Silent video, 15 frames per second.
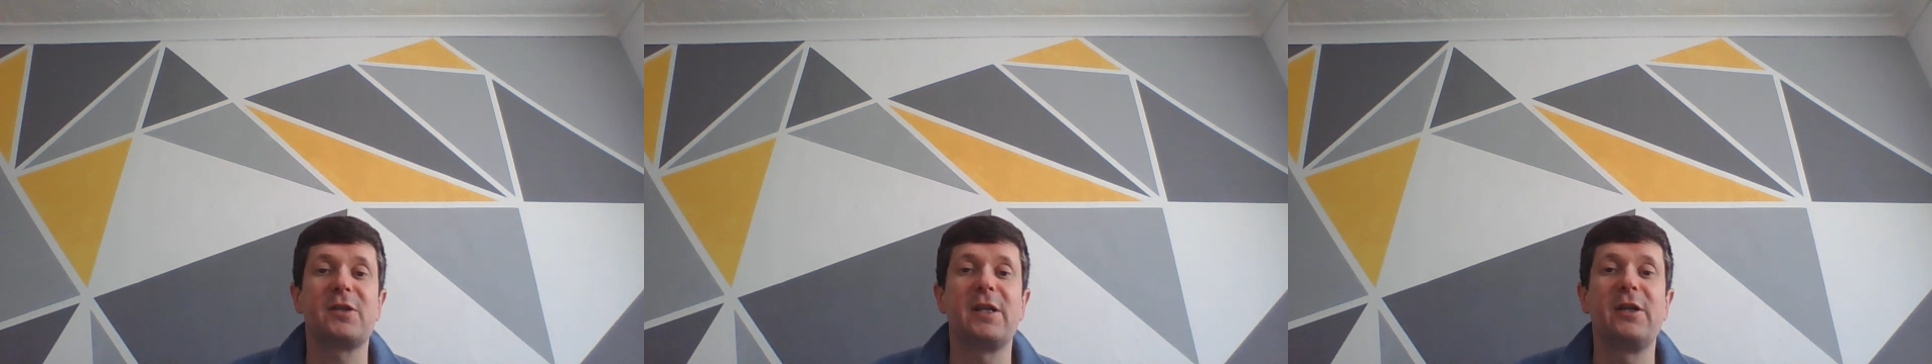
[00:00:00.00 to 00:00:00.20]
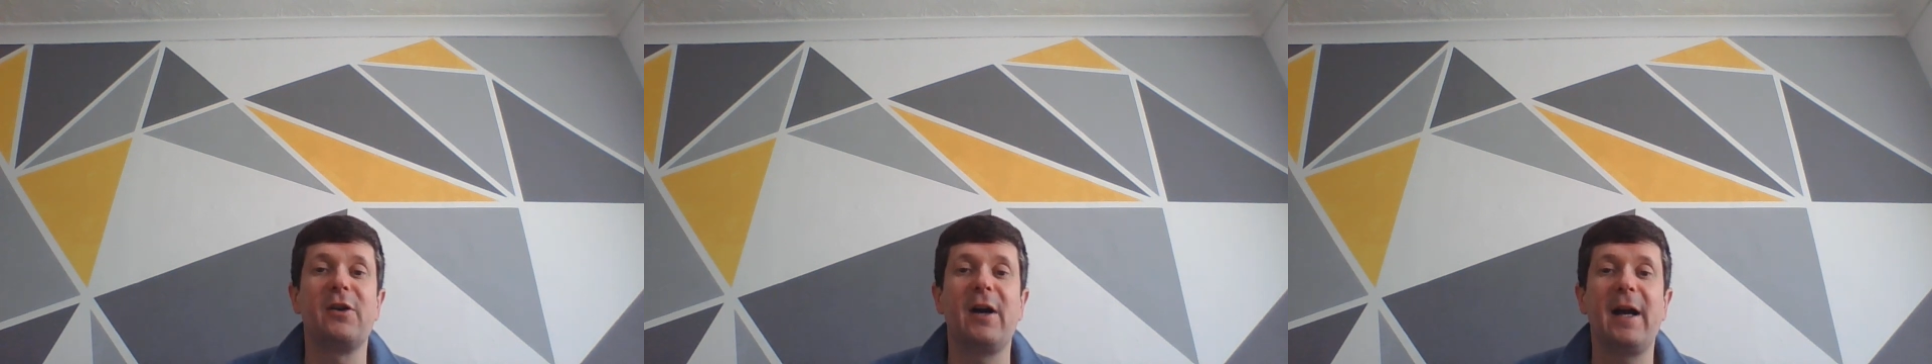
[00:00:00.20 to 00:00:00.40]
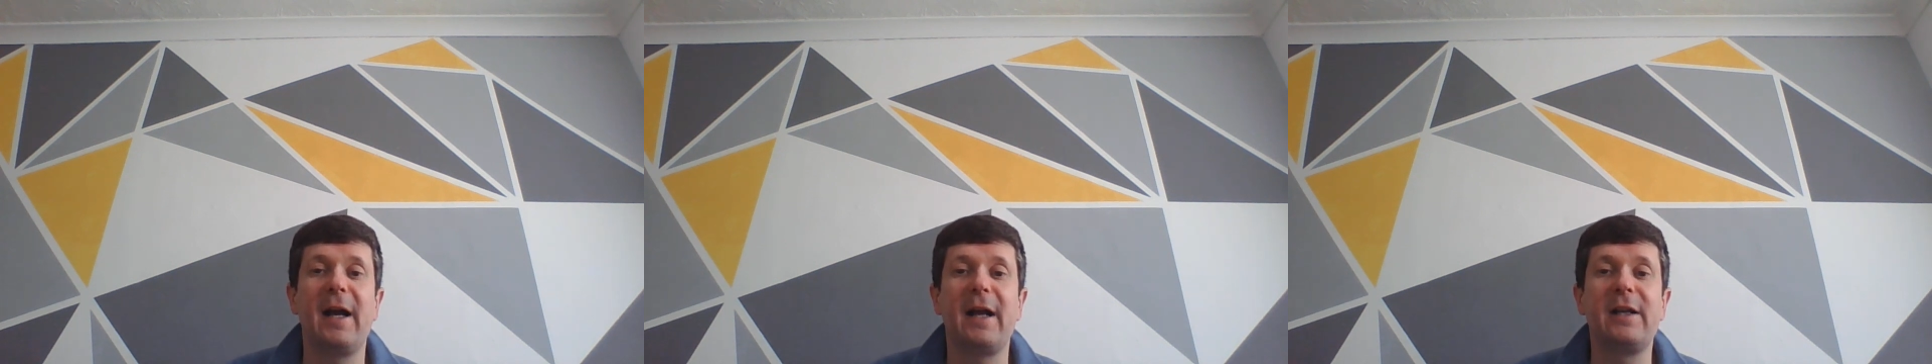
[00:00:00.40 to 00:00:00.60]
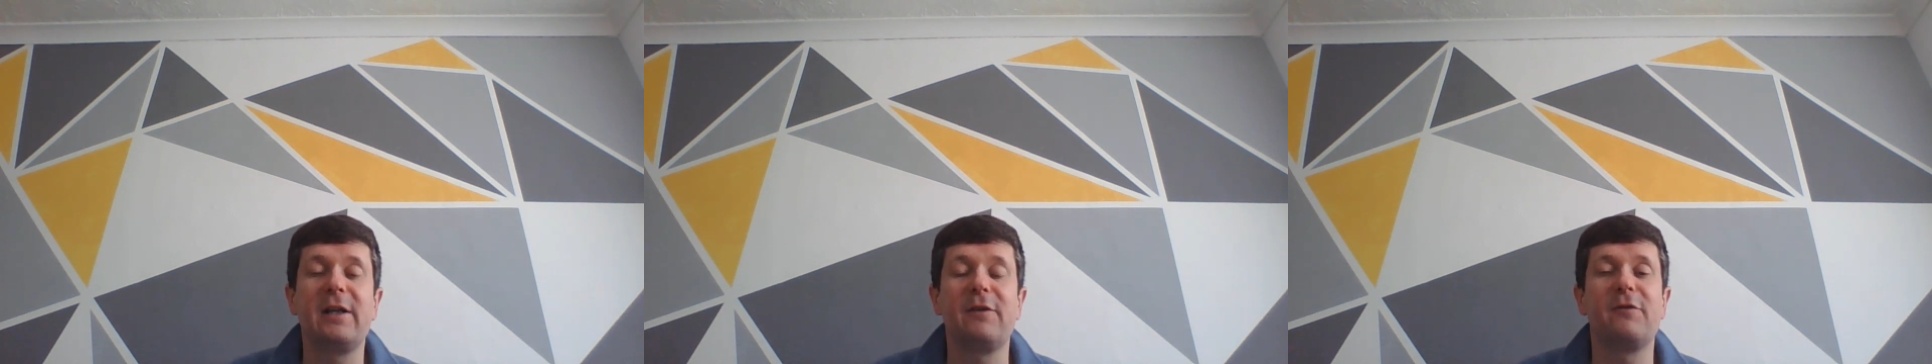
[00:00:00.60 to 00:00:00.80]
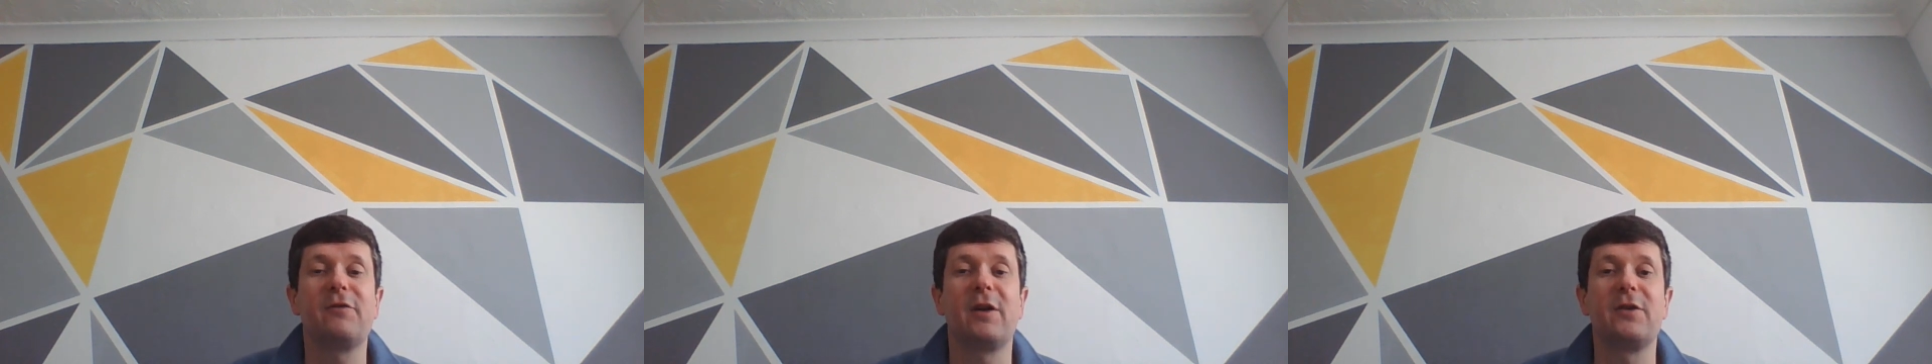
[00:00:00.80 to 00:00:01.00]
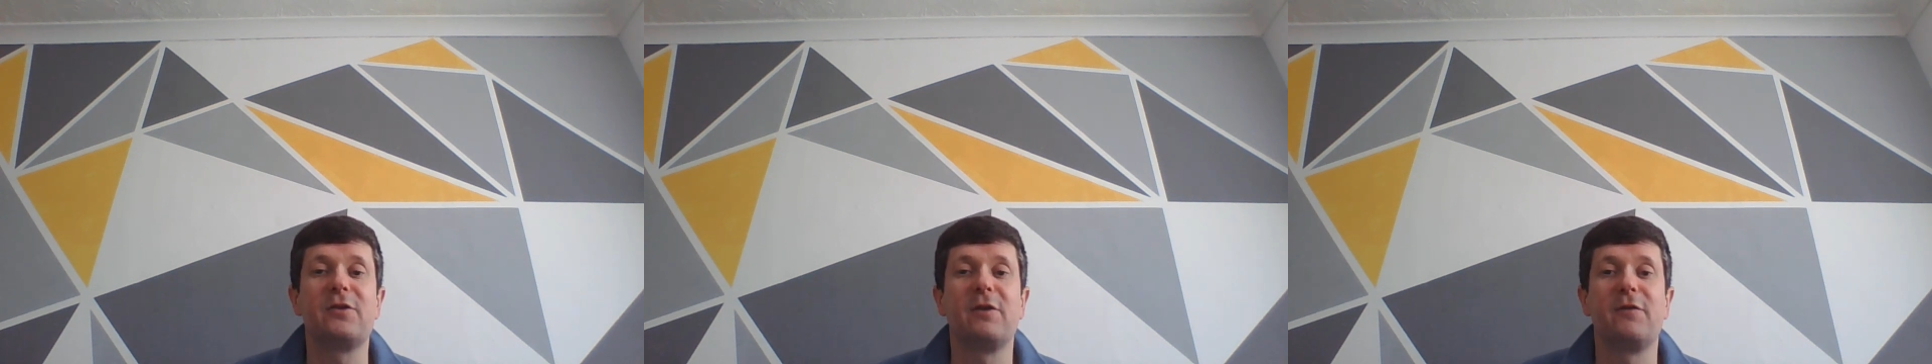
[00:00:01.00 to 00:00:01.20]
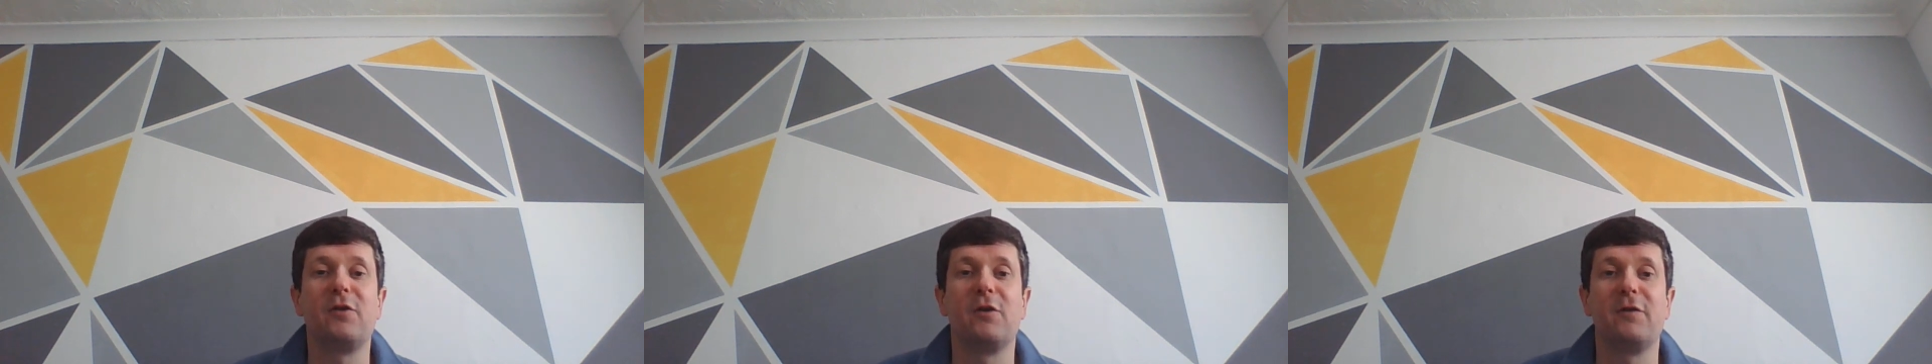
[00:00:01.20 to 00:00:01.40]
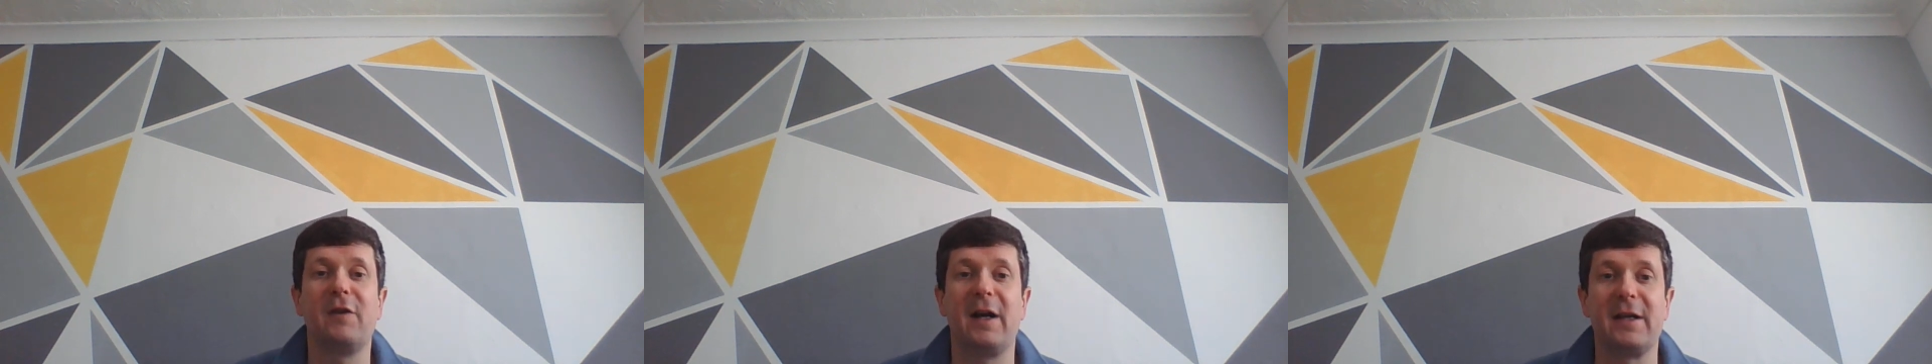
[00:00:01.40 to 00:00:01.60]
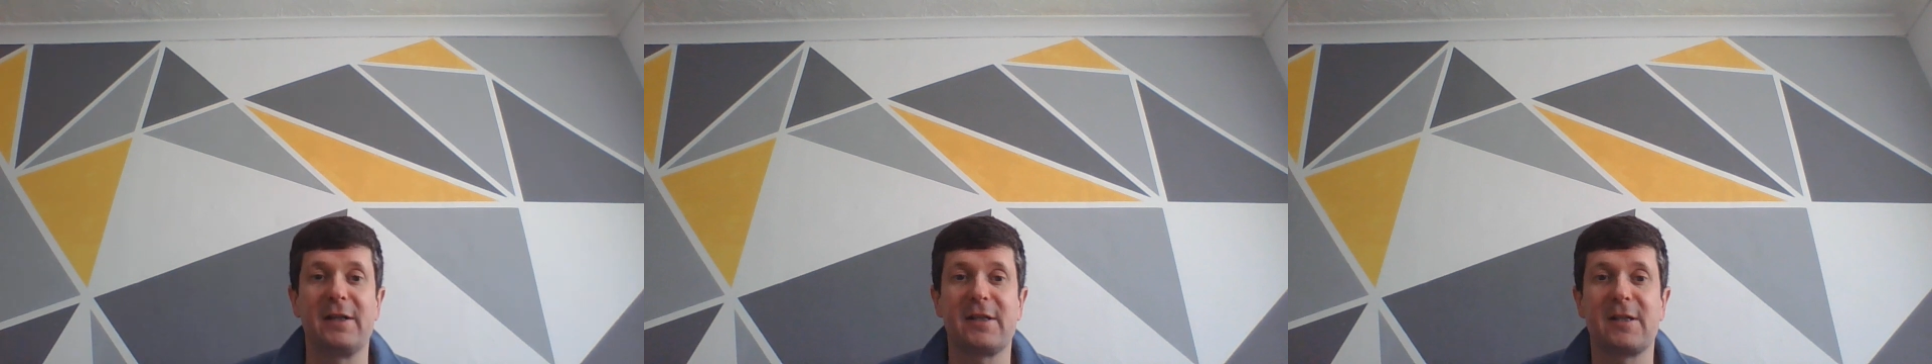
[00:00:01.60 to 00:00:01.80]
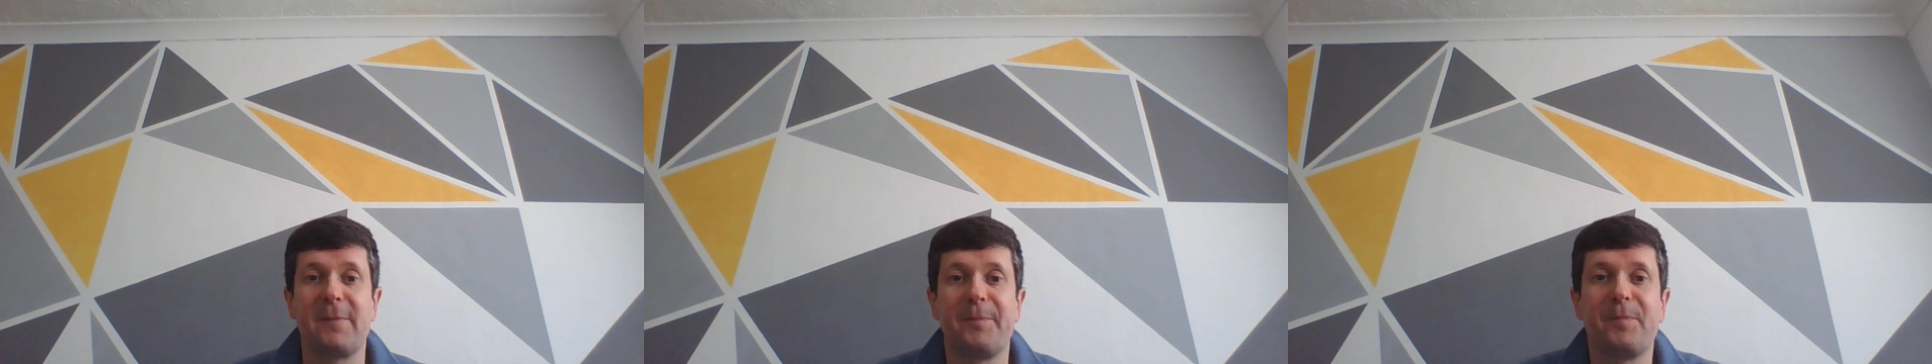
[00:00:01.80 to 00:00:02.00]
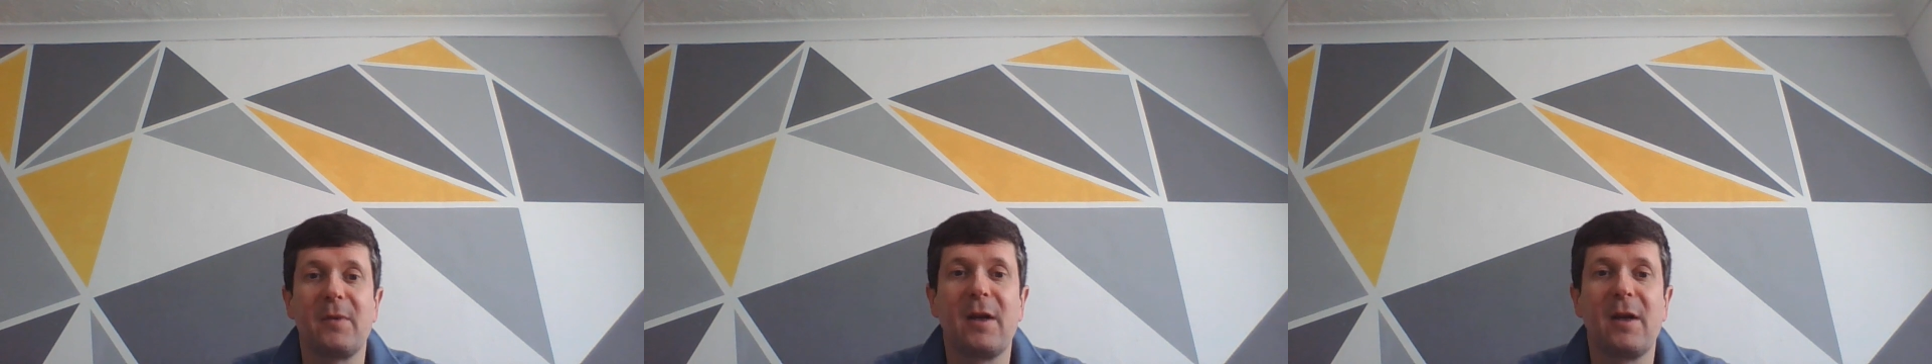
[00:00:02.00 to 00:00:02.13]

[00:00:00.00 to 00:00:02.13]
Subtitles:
see your hand in front of your face.